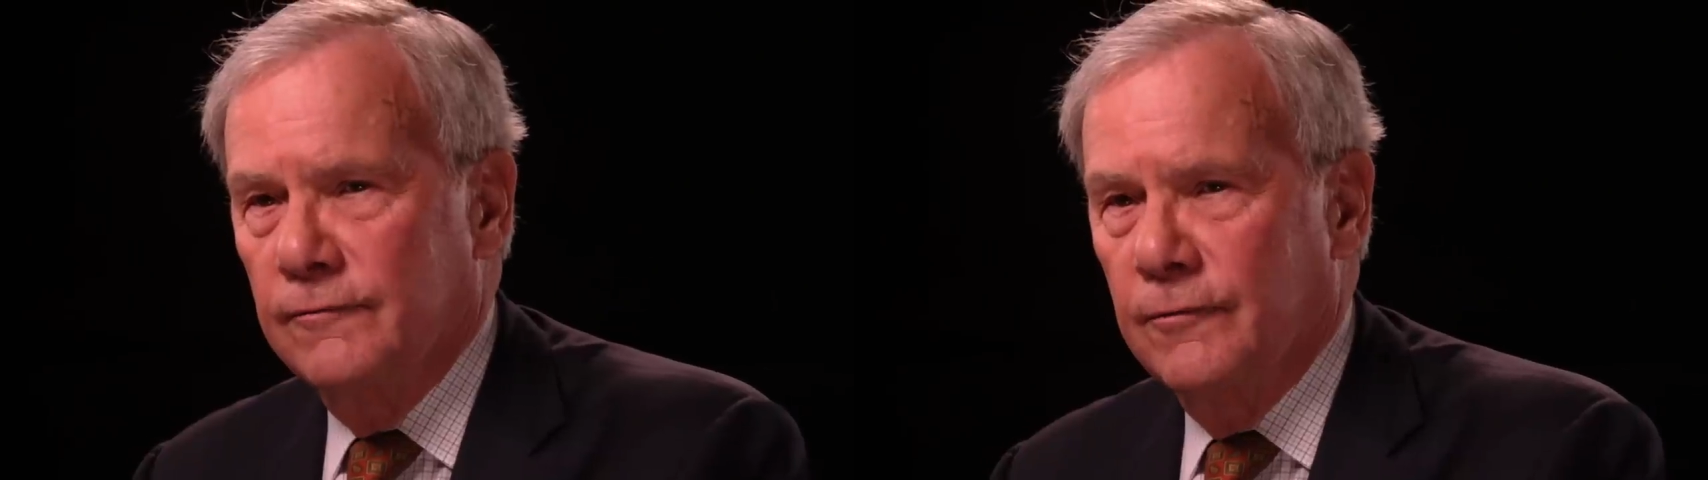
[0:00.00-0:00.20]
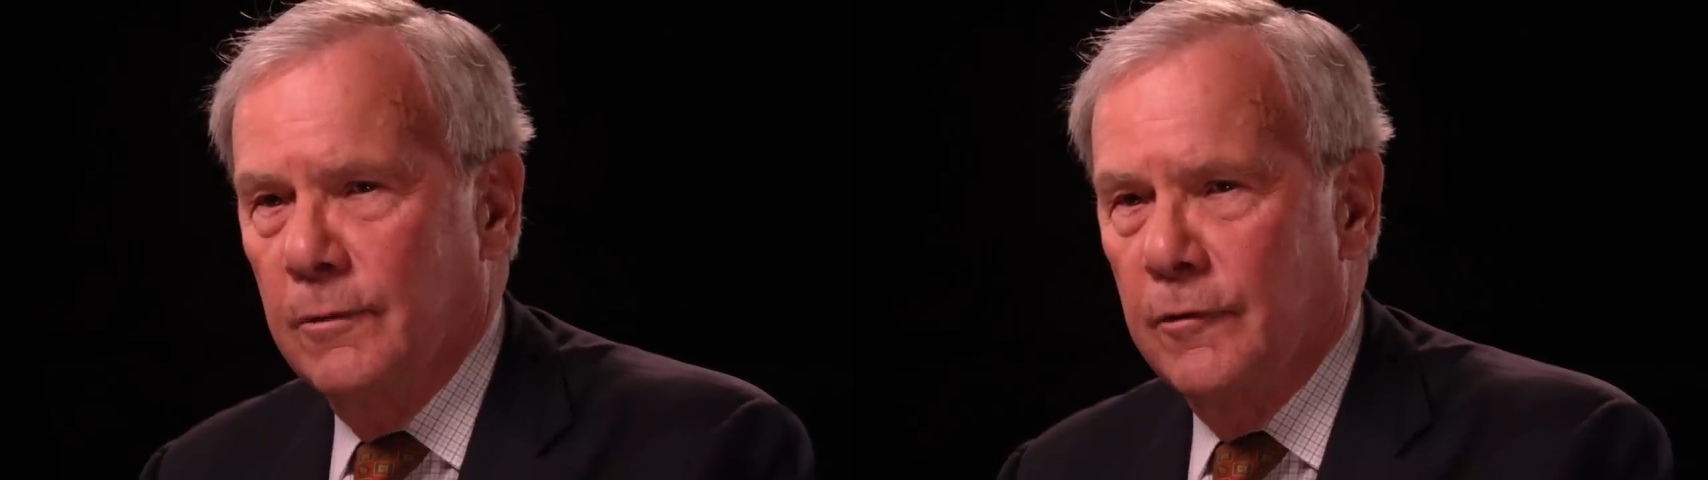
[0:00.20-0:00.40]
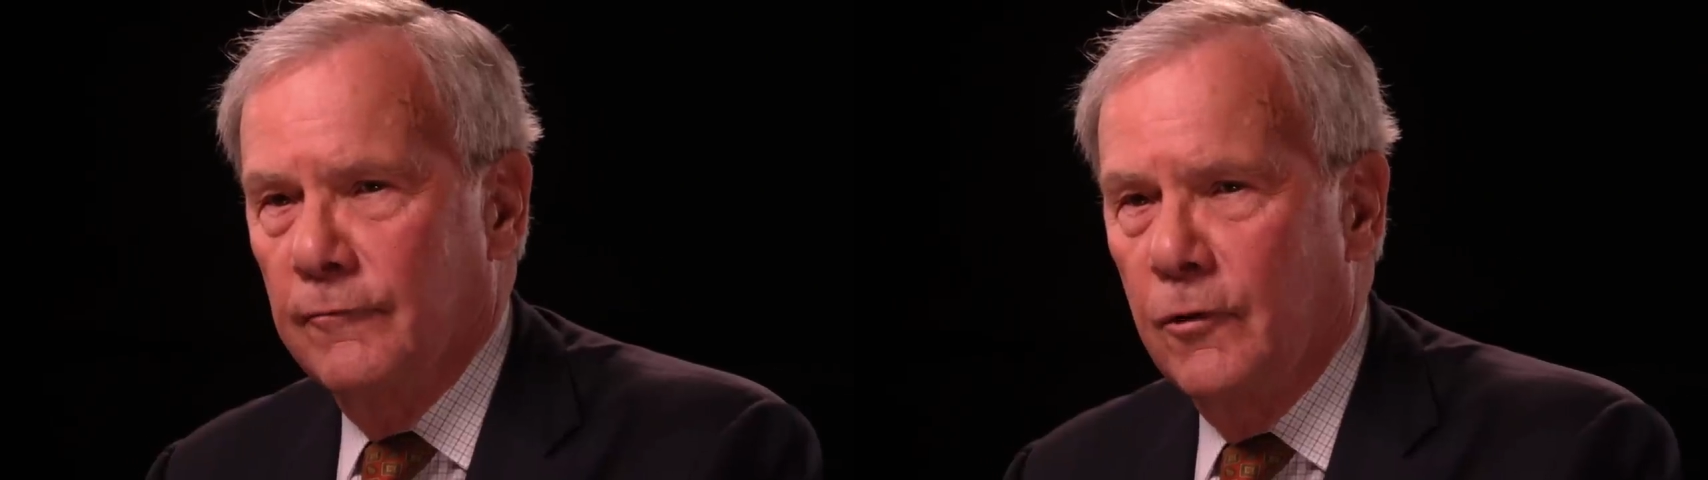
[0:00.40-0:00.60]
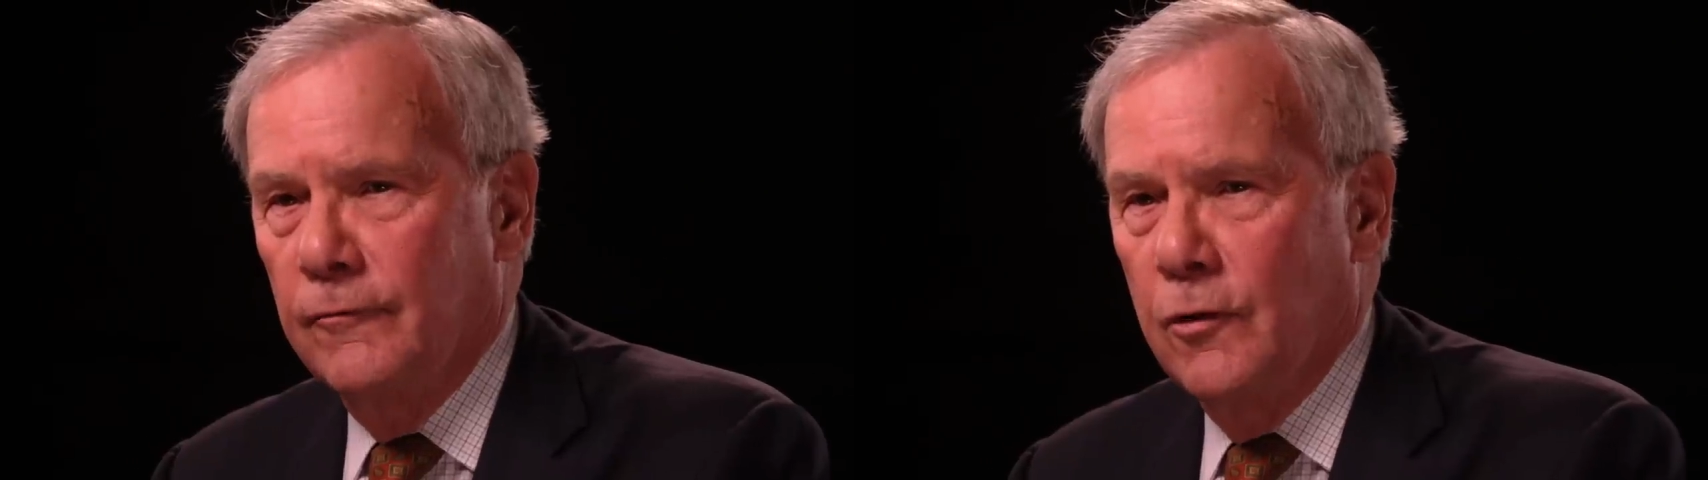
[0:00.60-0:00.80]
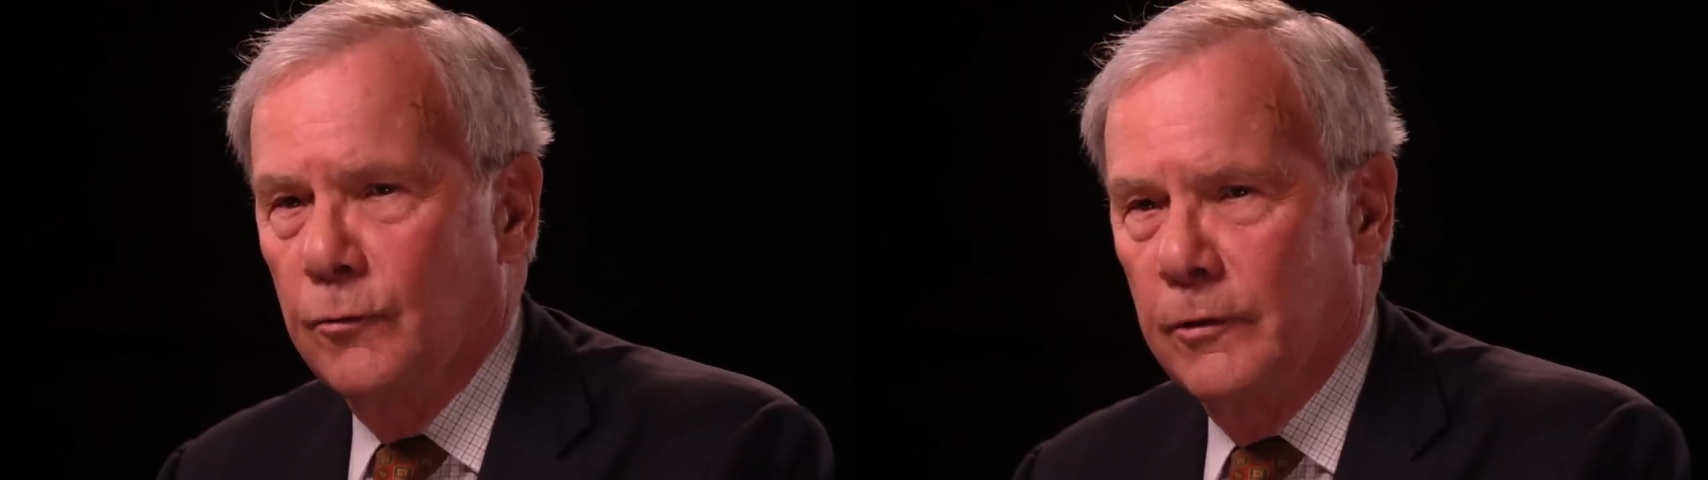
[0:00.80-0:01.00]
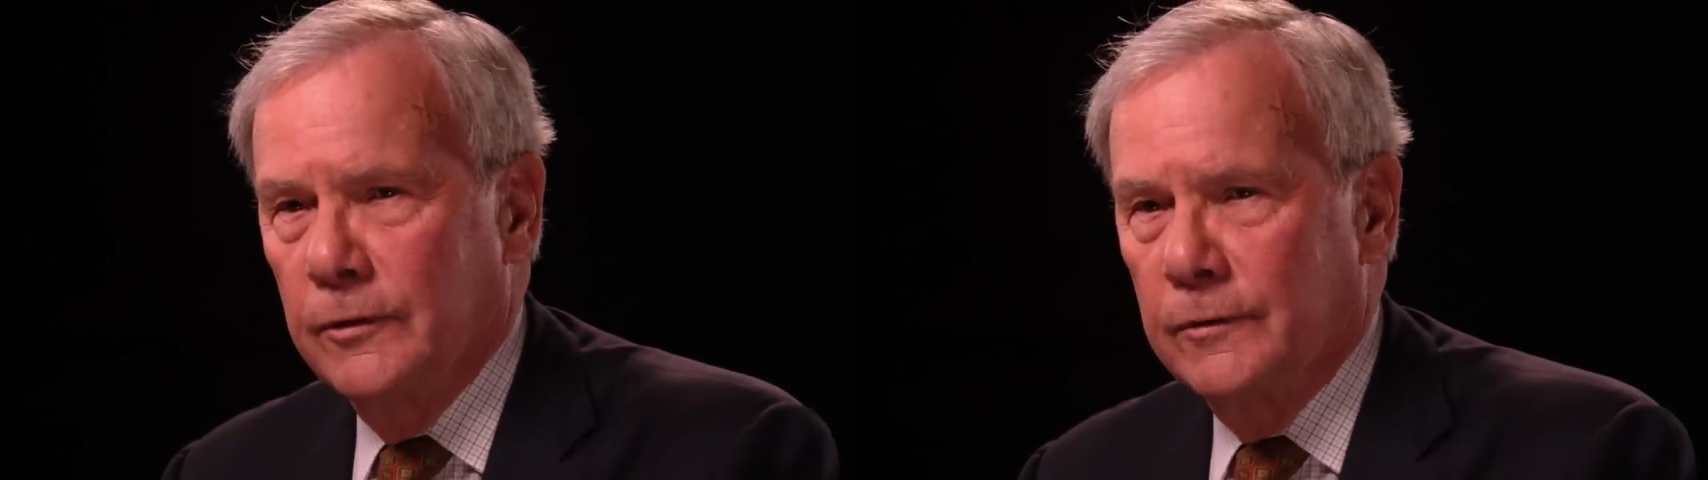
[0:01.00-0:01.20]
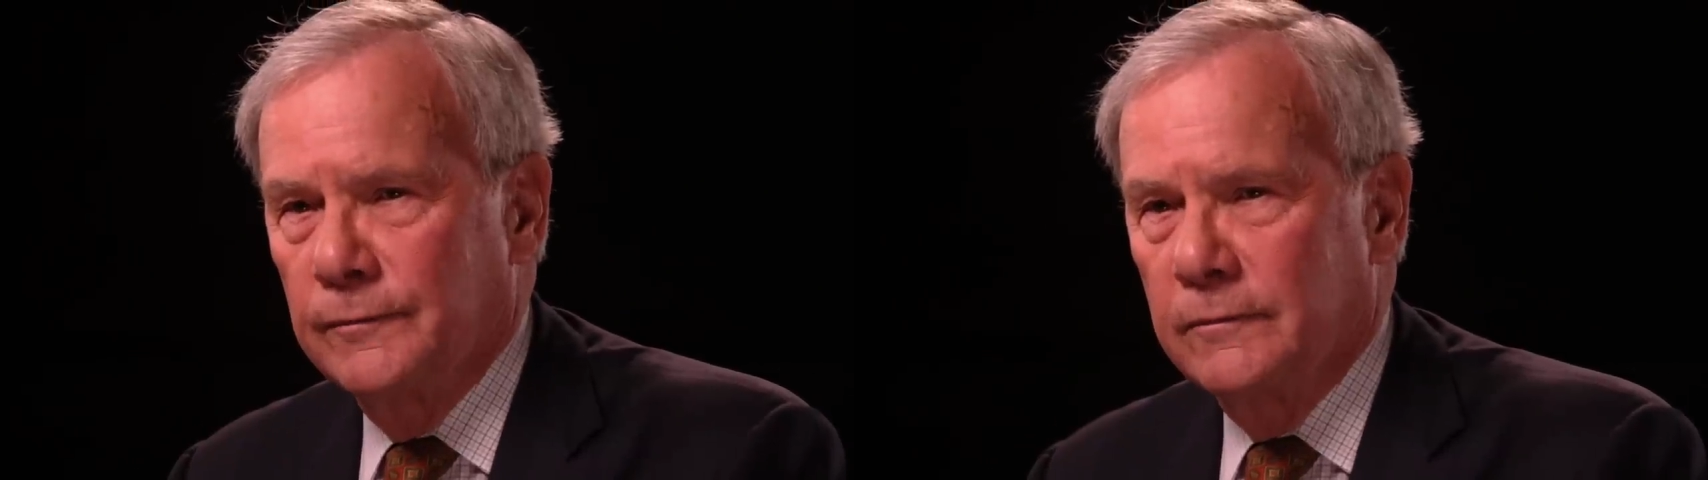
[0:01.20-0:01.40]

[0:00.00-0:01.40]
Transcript: from the Volga River.